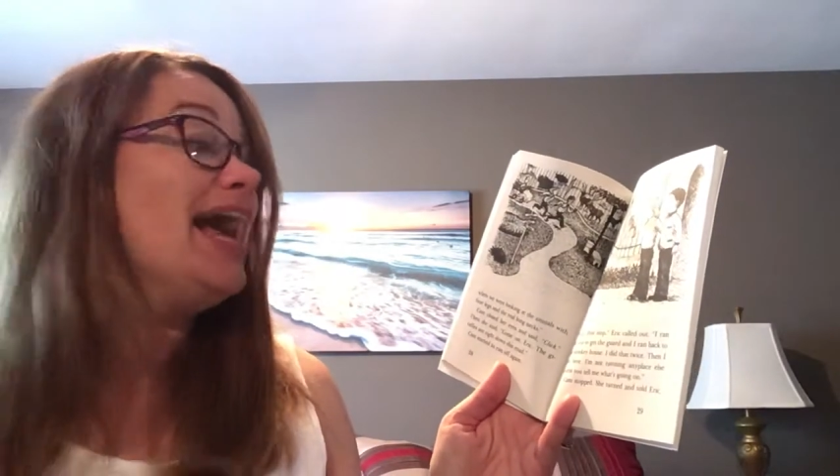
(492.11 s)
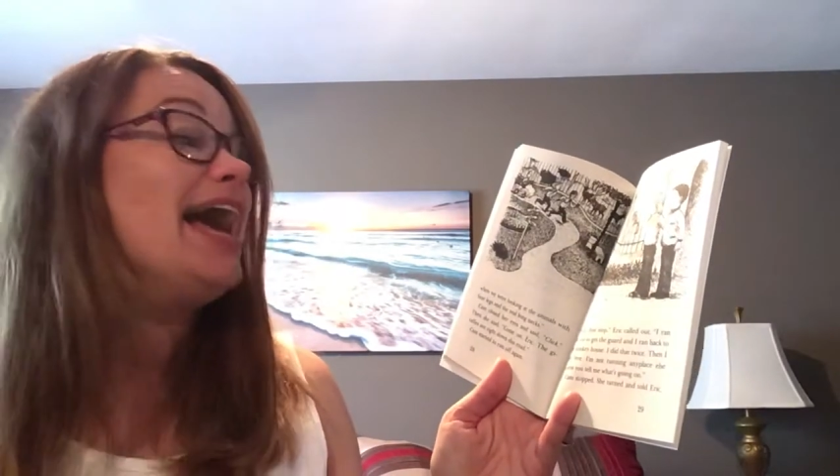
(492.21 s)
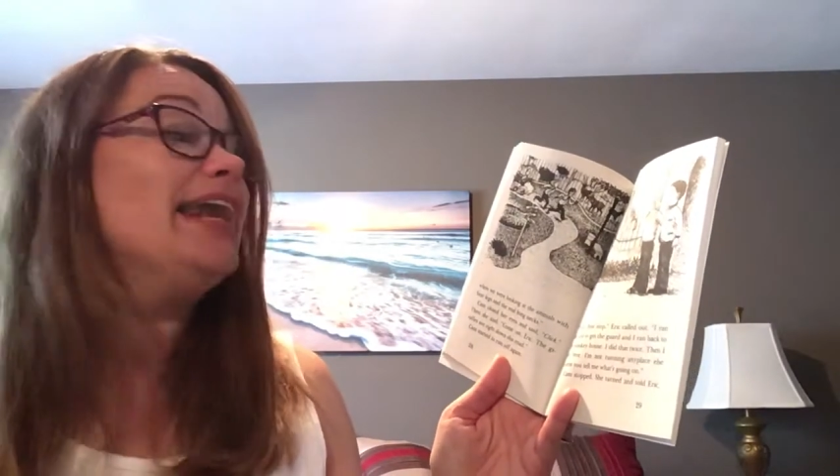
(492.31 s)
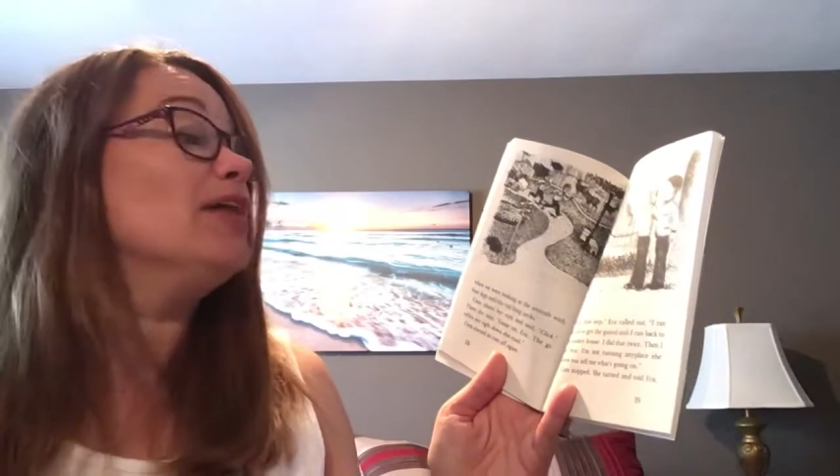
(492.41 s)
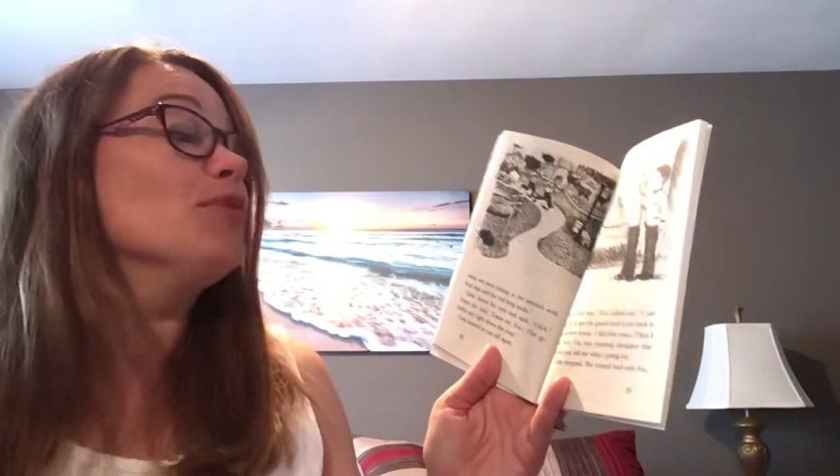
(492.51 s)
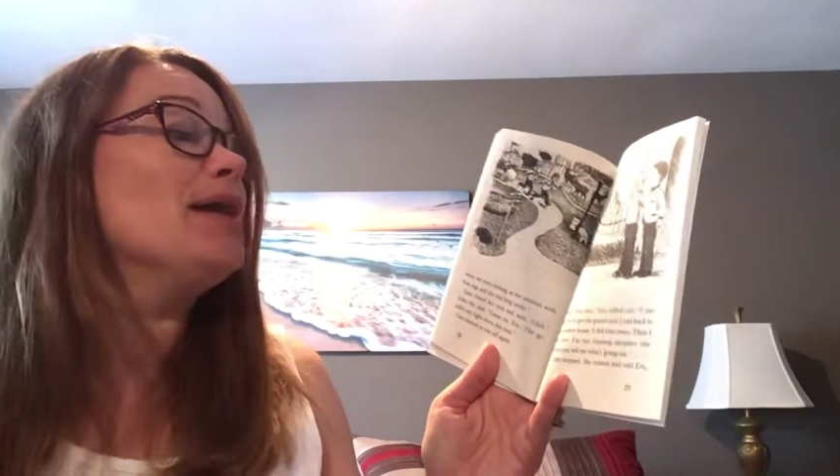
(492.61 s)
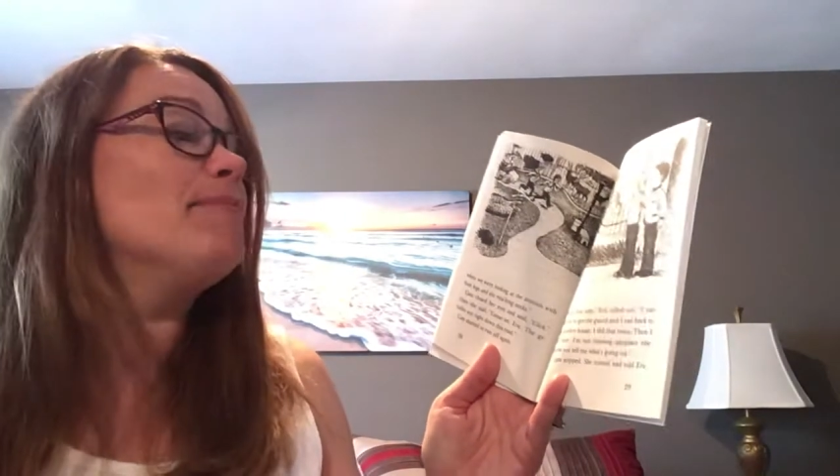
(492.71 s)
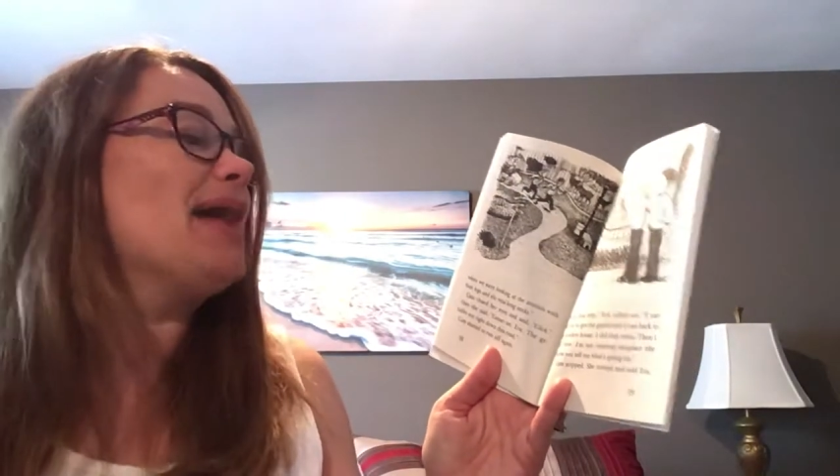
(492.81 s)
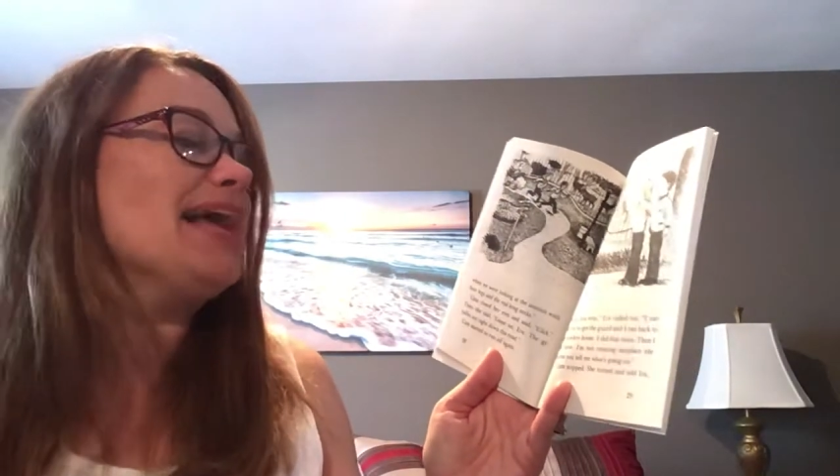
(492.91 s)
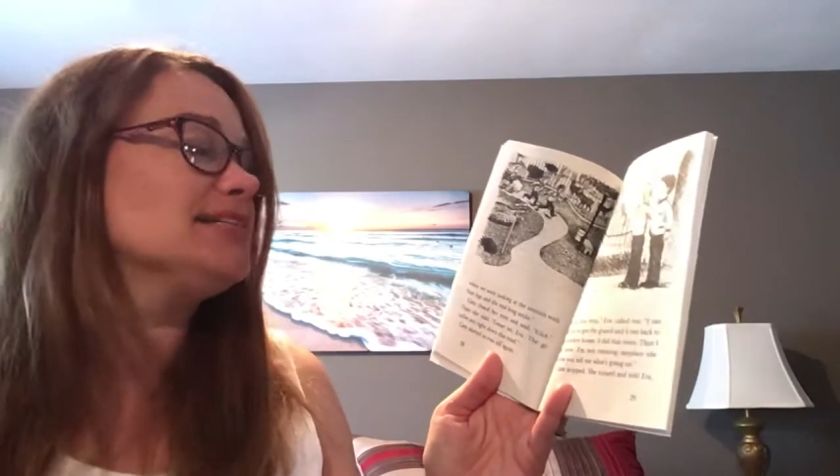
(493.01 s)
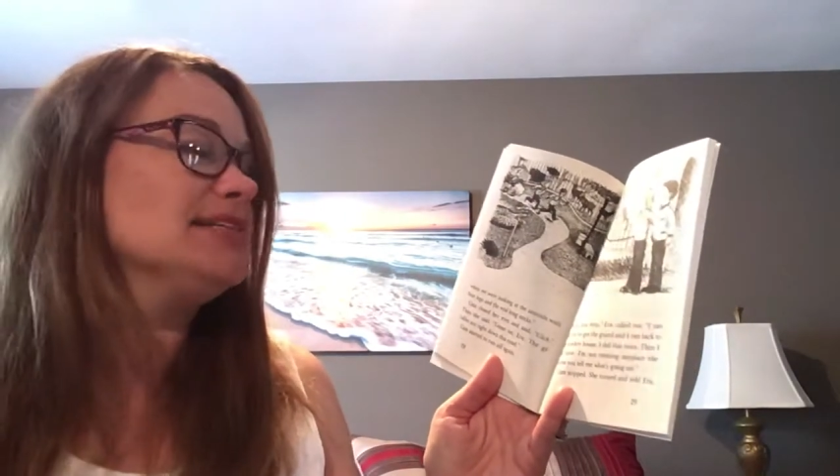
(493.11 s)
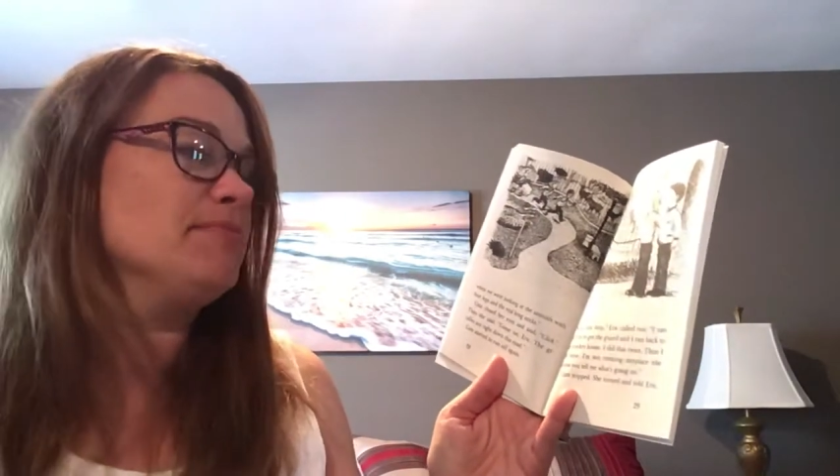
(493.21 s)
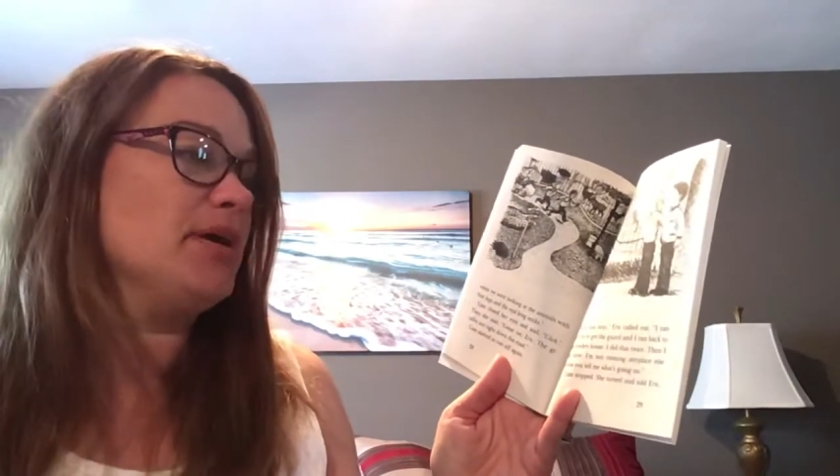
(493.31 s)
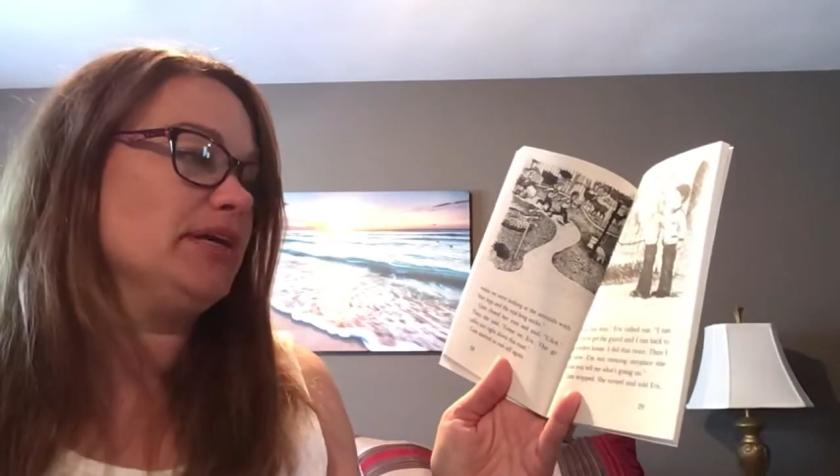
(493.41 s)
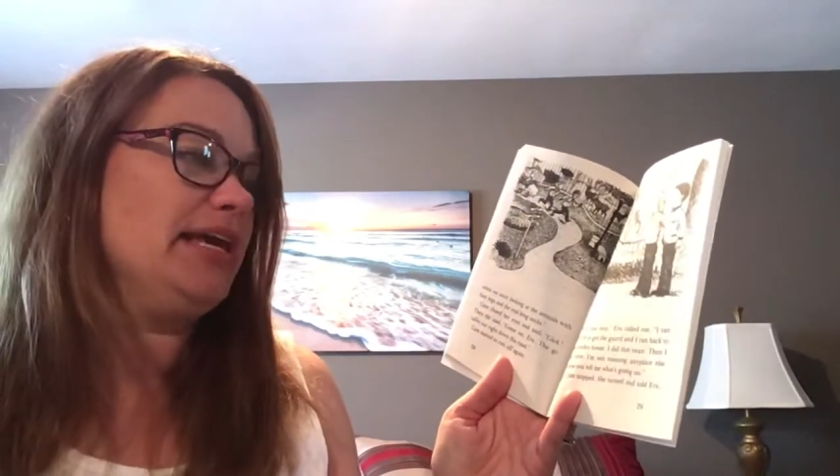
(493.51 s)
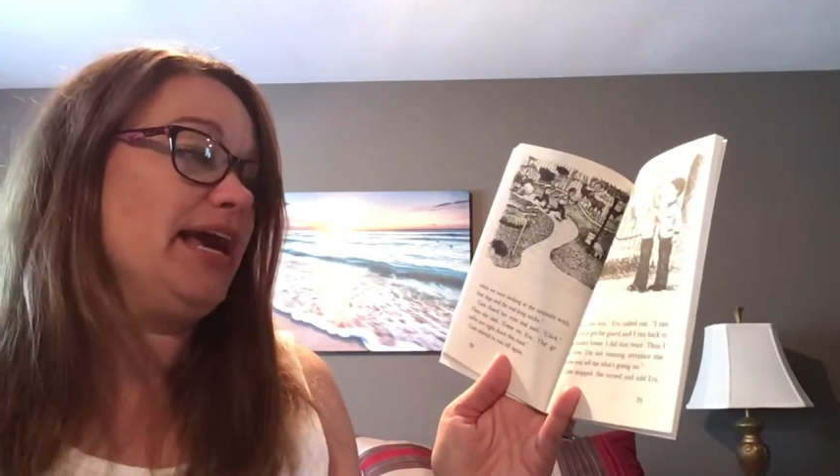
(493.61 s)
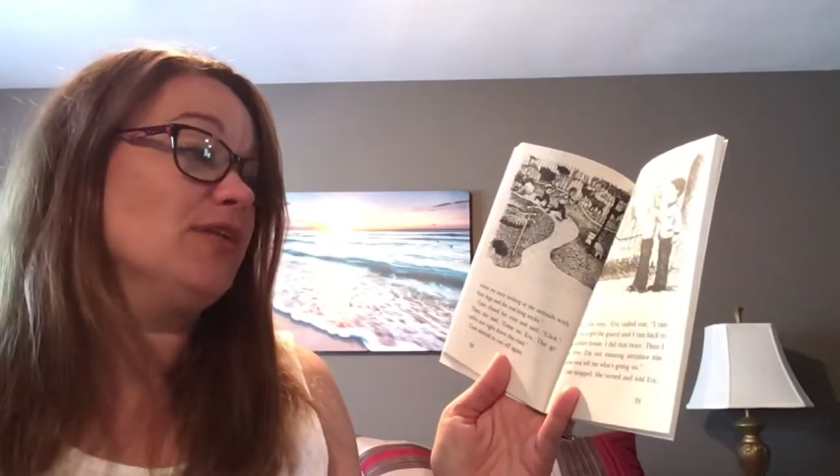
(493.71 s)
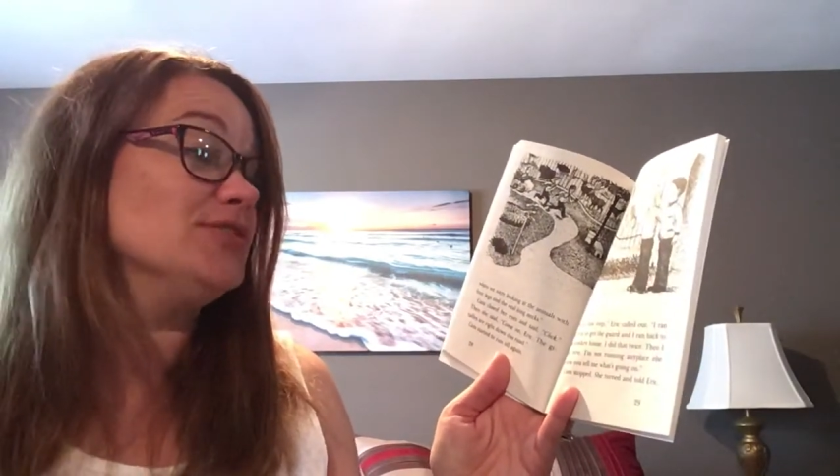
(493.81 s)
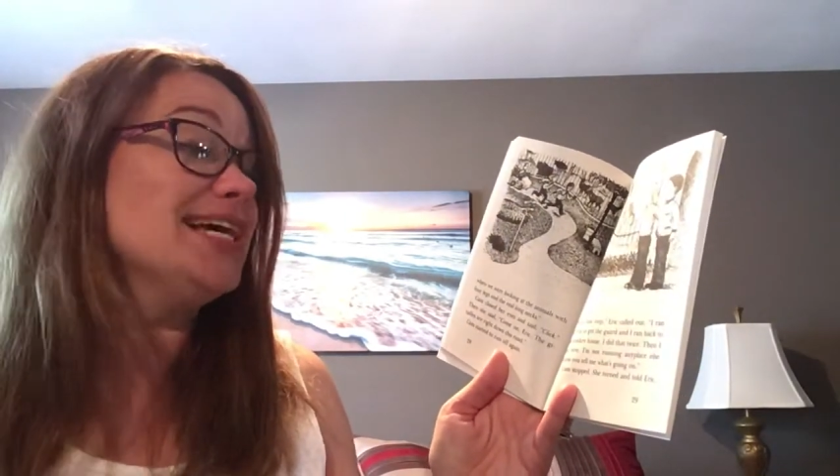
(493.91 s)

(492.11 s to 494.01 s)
and I ran back to the monkey house.